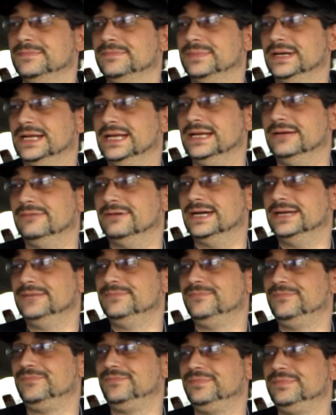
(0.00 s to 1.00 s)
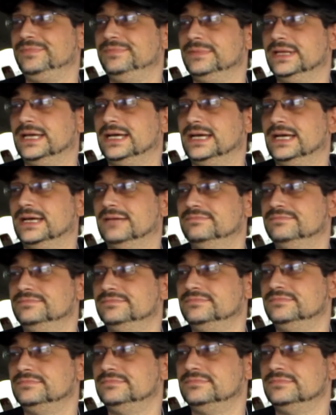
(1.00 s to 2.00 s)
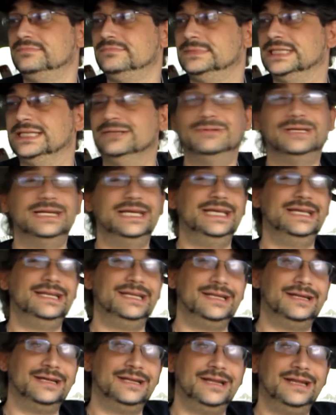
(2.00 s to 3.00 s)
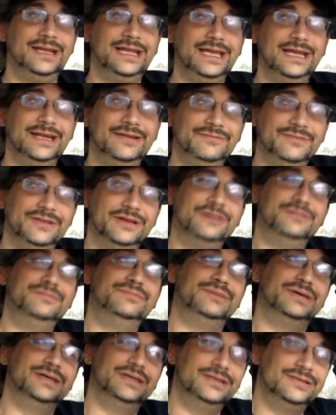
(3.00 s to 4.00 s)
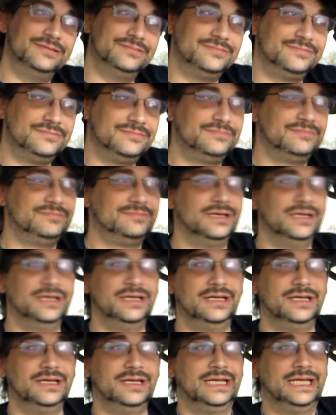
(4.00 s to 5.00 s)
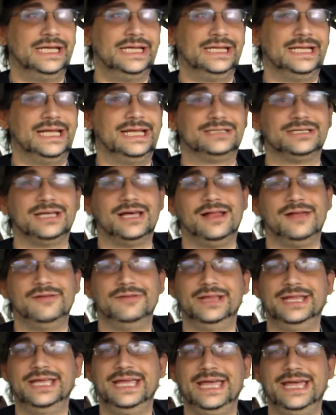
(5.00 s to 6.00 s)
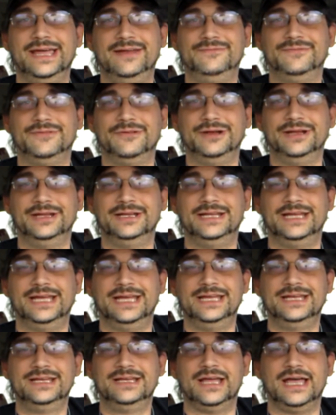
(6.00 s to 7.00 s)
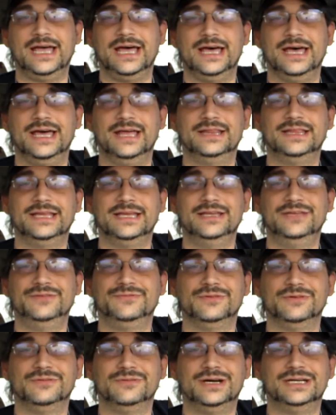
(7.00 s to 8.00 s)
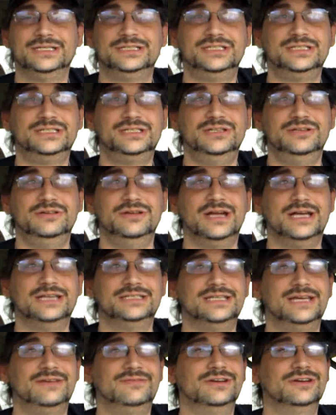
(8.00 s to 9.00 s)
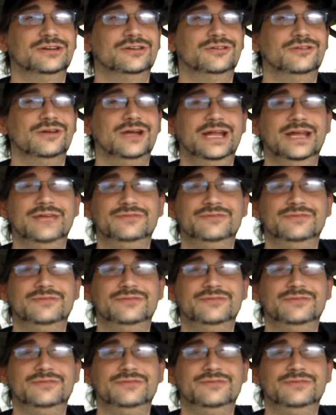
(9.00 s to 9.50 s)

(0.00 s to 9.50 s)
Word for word: But anyway, um, didn't want to end it on a negative note, but that's all I really had for you today. Uh, thank you for watching. You guys have a great